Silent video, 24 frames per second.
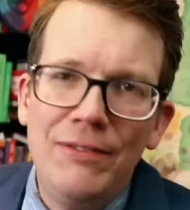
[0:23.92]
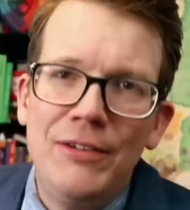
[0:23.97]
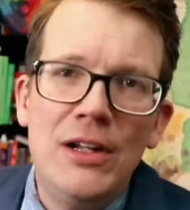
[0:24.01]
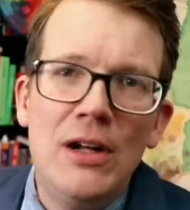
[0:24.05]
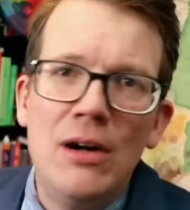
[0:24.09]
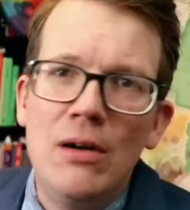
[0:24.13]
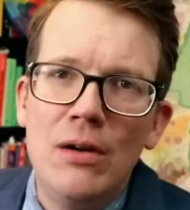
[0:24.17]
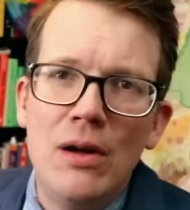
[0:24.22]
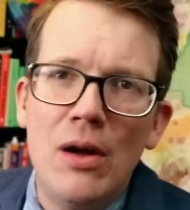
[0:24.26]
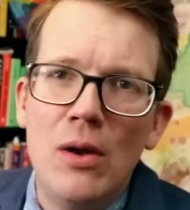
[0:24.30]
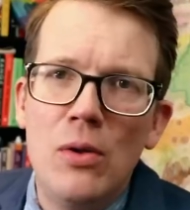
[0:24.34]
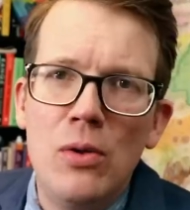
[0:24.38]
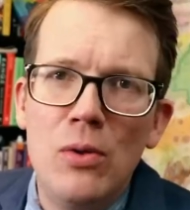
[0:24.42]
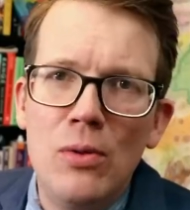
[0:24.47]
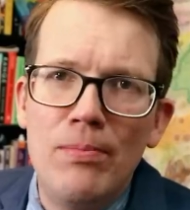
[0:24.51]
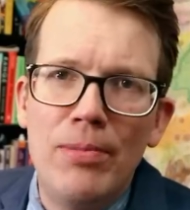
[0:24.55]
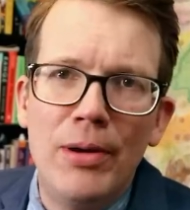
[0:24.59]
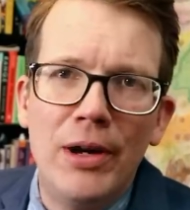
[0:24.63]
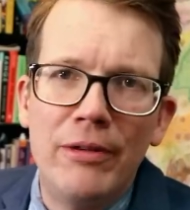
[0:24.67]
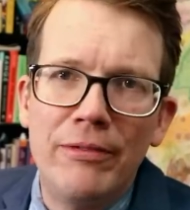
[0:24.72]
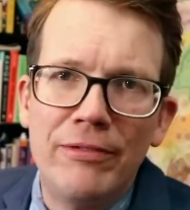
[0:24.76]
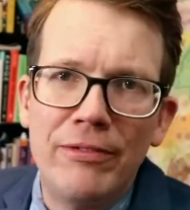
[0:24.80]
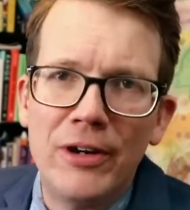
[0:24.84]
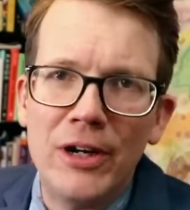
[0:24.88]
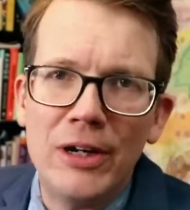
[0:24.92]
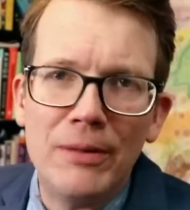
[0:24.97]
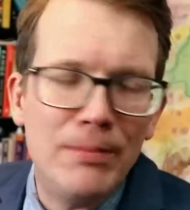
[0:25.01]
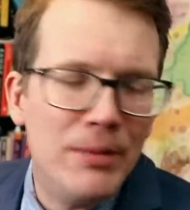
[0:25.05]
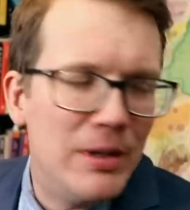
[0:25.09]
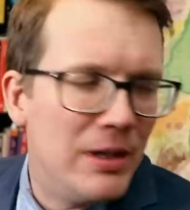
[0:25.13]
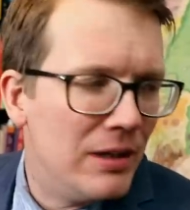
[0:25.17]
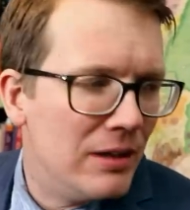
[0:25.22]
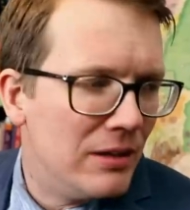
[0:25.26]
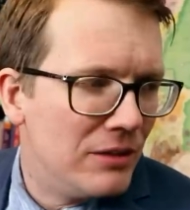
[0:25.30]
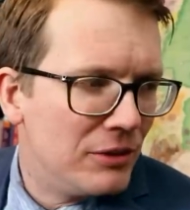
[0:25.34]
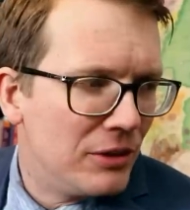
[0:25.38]
If you don't know who Butt
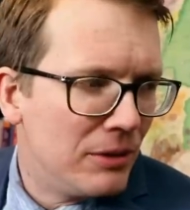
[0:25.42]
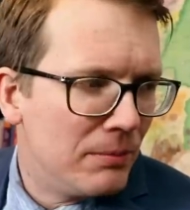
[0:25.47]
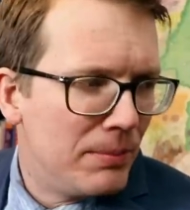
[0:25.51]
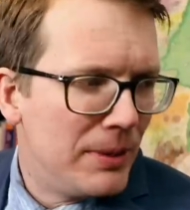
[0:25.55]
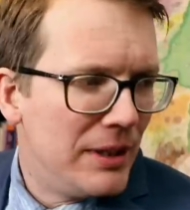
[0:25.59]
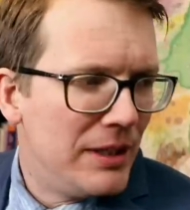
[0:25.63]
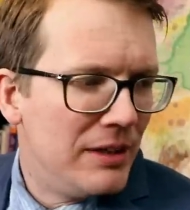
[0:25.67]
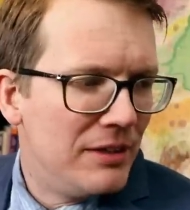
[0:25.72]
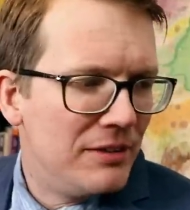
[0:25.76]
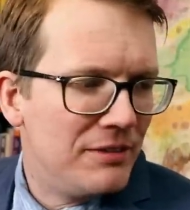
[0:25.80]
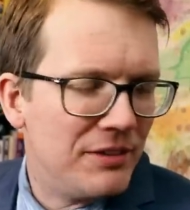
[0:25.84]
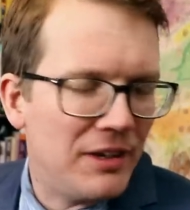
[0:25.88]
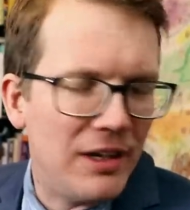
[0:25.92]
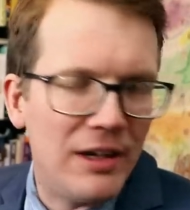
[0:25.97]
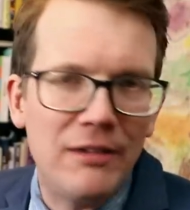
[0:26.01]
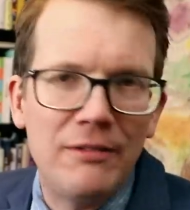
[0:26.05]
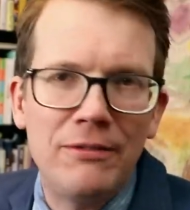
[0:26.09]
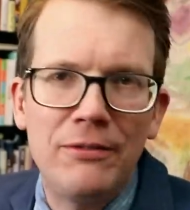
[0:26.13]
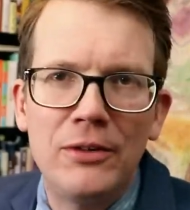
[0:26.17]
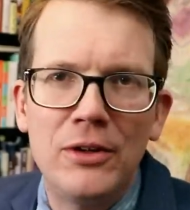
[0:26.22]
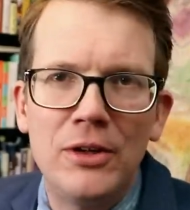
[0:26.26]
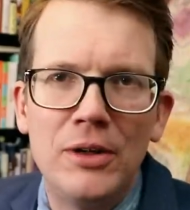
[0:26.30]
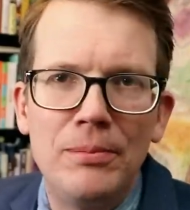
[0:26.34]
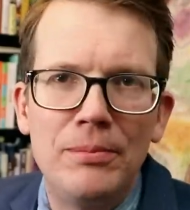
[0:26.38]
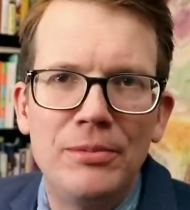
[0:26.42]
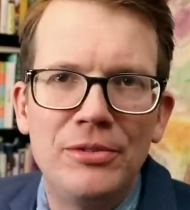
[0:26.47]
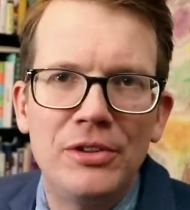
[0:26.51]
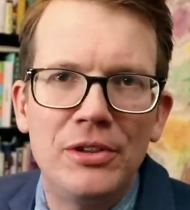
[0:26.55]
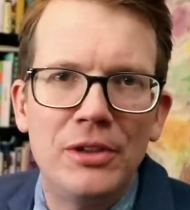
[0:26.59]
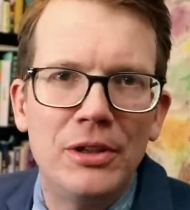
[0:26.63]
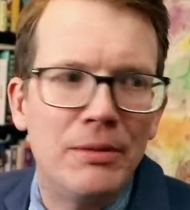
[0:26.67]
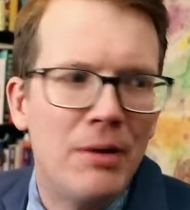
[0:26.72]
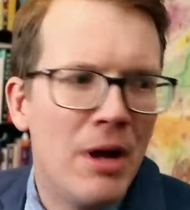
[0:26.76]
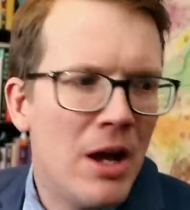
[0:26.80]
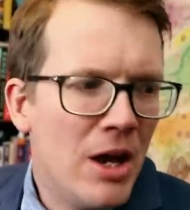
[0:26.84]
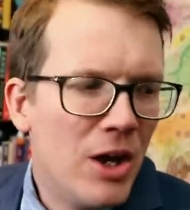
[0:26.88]
Fartman is, or Beanie Sanferbs,
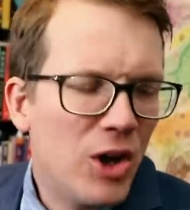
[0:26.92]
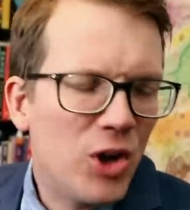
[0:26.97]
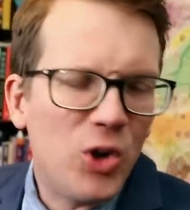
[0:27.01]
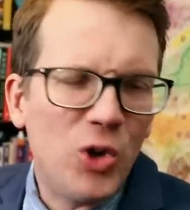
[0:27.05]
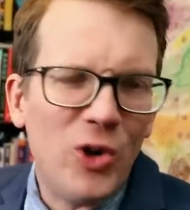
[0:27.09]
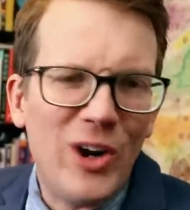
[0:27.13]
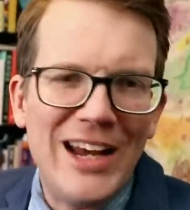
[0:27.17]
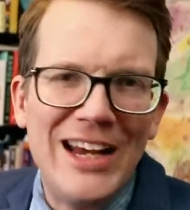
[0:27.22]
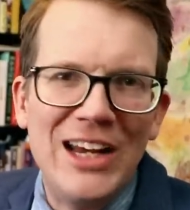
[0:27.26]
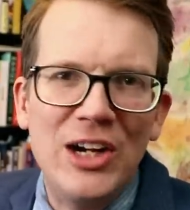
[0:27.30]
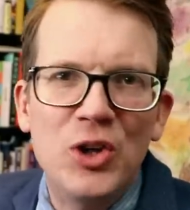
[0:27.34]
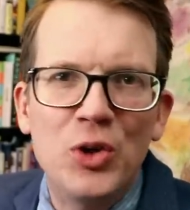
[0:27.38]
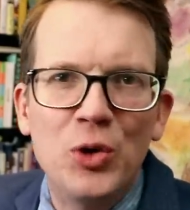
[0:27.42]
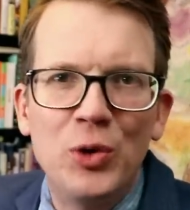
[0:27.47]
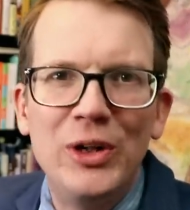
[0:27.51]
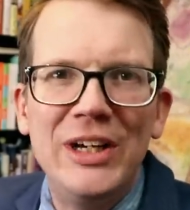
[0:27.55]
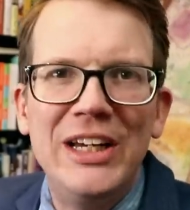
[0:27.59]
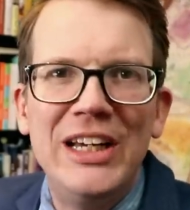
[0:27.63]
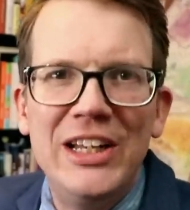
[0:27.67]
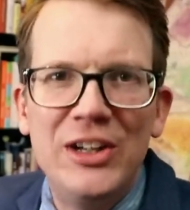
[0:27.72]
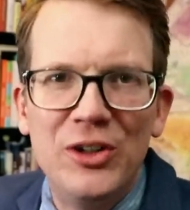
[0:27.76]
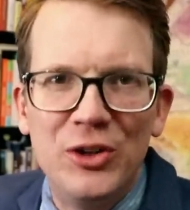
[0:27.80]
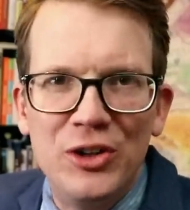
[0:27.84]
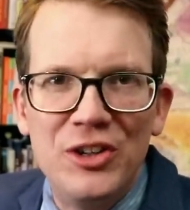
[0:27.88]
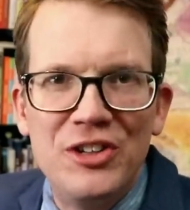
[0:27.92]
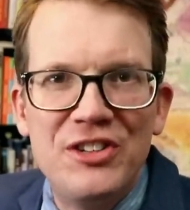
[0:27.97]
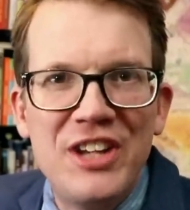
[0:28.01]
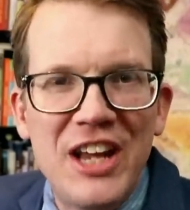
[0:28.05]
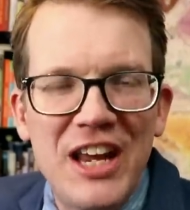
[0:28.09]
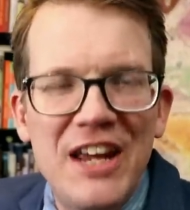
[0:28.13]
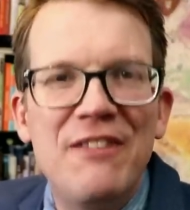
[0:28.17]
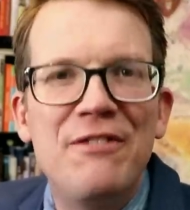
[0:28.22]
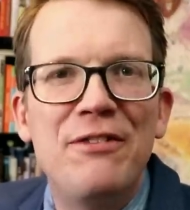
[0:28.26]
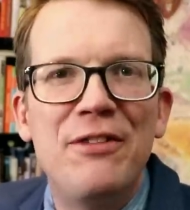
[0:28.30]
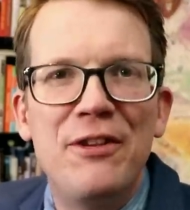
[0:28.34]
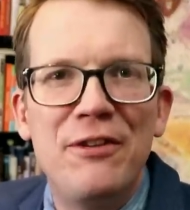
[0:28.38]
or Crank Green, or
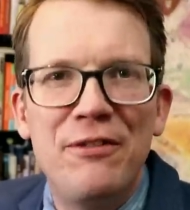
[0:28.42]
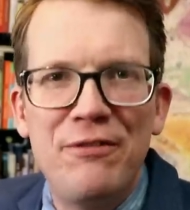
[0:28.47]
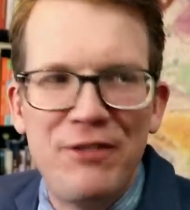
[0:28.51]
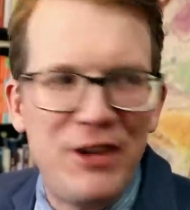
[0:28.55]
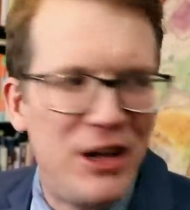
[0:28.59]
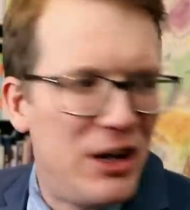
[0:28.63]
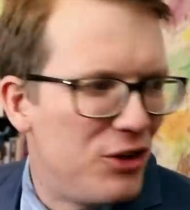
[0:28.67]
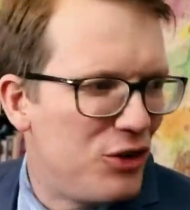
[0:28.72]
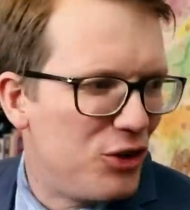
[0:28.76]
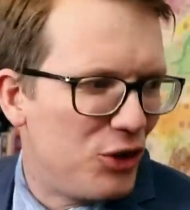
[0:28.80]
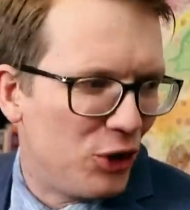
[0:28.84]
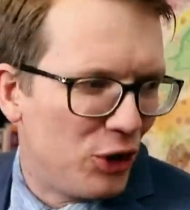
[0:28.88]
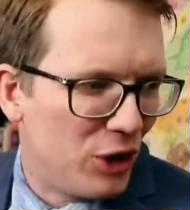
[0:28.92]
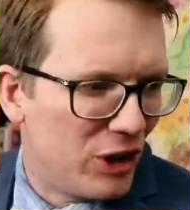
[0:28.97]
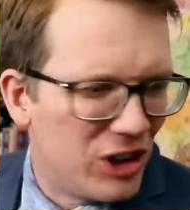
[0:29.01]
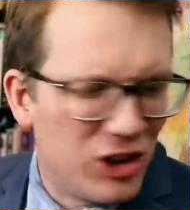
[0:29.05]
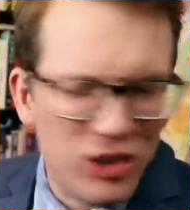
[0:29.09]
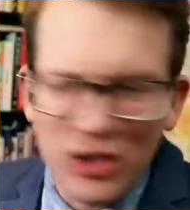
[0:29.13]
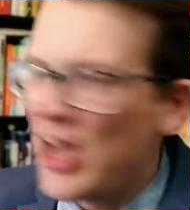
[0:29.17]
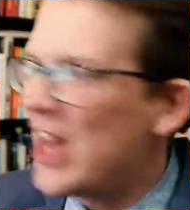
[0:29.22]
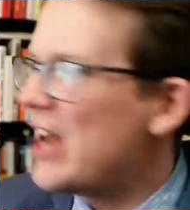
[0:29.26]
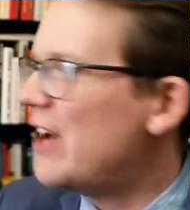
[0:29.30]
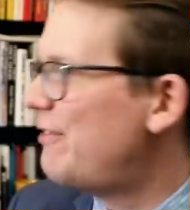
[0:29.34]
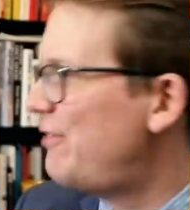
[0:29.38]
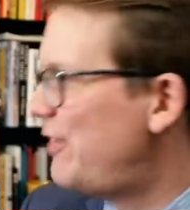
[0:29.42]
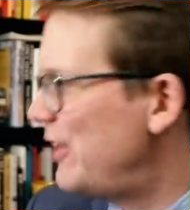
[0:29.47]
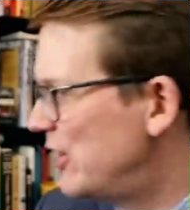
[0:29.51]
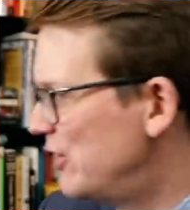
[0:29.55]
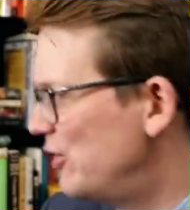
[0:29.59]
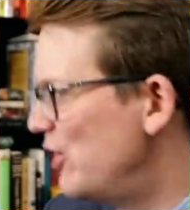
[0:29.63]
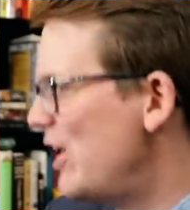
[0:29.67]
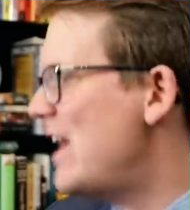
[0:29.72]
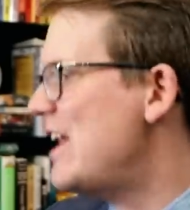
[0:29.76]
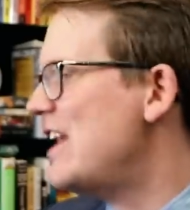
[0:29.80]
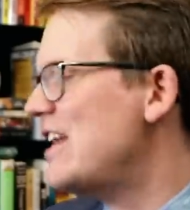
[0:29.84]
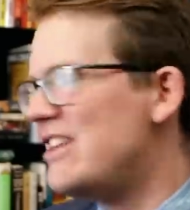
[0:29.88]
Dave the Fish, or Glen of the
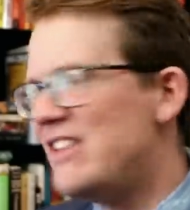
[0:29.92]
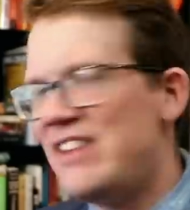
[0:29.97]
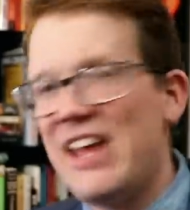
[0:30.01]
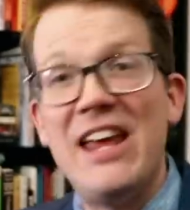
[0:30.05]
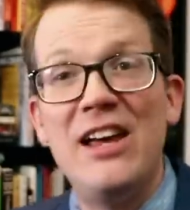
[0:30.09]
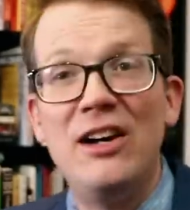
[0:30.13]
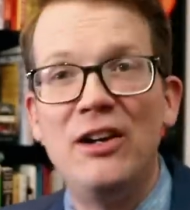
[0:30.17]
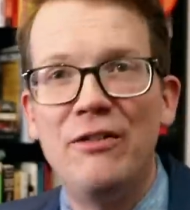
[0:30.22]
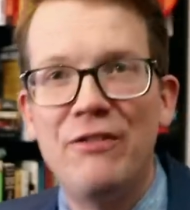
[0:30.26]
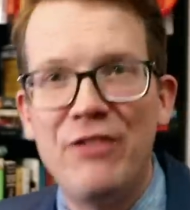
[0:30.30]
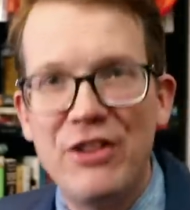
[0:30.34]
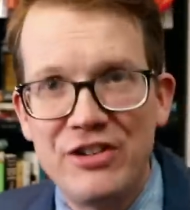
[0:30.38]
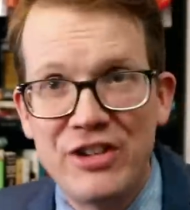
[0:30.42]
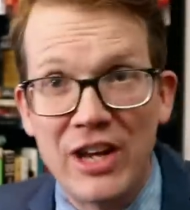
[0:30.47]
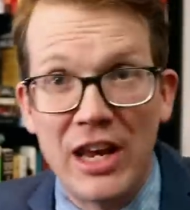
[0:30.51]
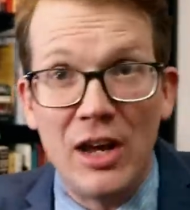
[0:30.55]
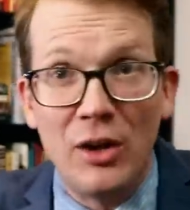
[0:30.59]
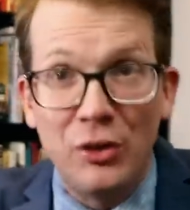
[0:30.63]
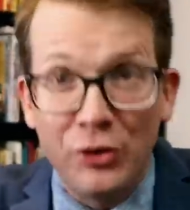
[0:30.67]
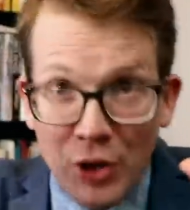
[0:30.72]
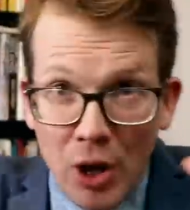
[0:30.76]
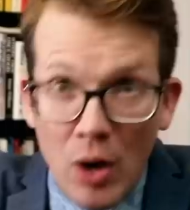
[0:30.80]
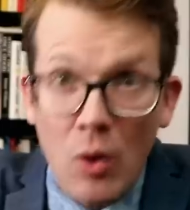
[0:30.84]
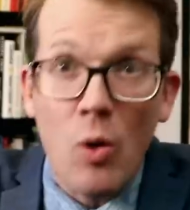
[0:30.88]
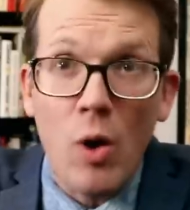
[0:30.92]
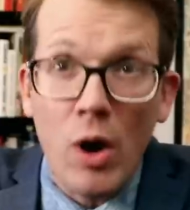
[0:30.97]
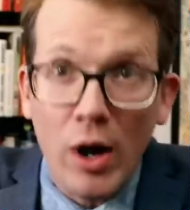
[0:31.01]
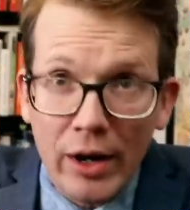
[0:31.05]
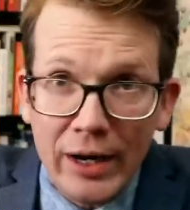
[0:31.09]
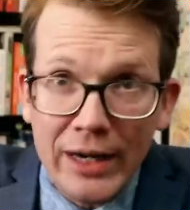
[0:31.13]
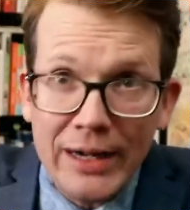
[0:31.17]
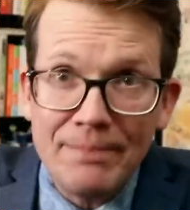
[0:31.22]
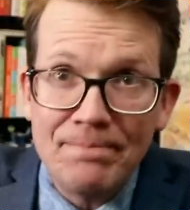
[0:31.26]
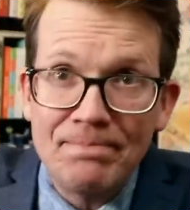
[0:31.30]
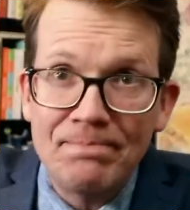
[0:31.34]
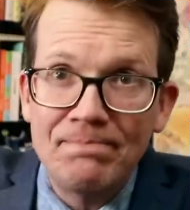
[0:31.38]
Glen and Dale of the Dale, don't
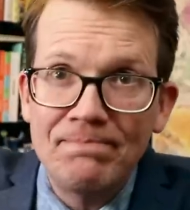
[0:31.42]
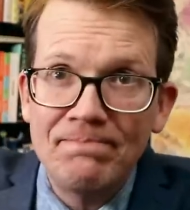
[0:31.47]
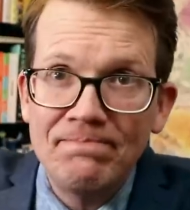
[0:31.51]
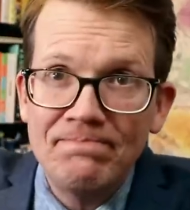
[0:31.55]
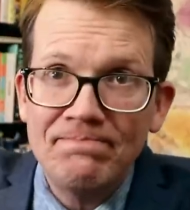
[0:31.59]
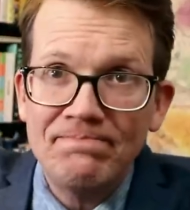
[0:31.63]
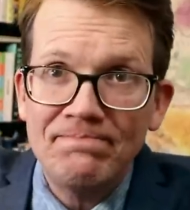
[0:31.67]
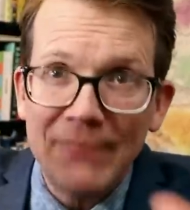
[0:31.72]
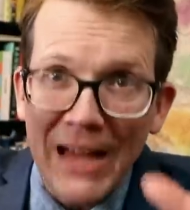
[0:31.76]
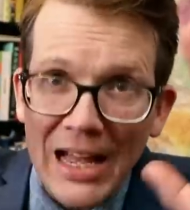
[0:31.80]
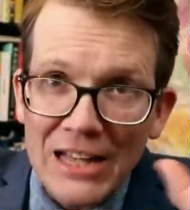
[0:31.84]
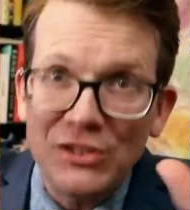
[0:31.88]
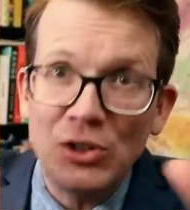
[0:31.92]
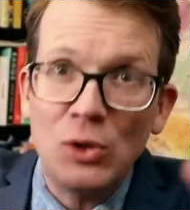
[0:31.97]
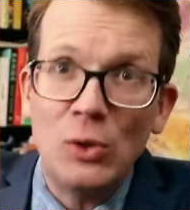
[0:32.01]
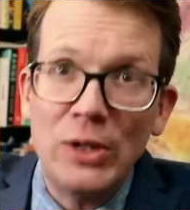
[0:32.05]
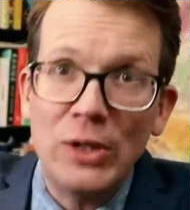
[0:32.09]
worry. That's